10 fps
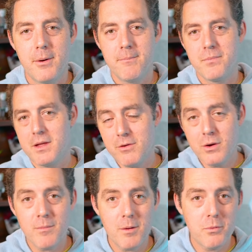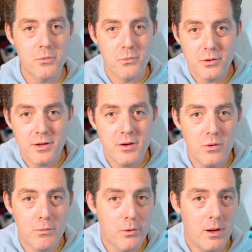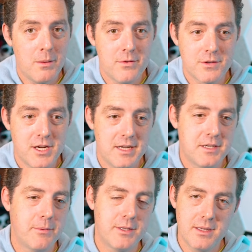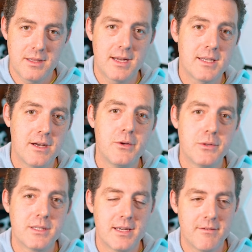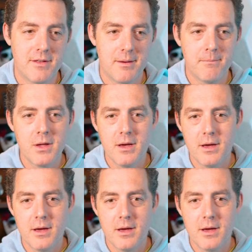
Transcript: But if you come up with really cool prompts for ChatGPT, that's how you would save them.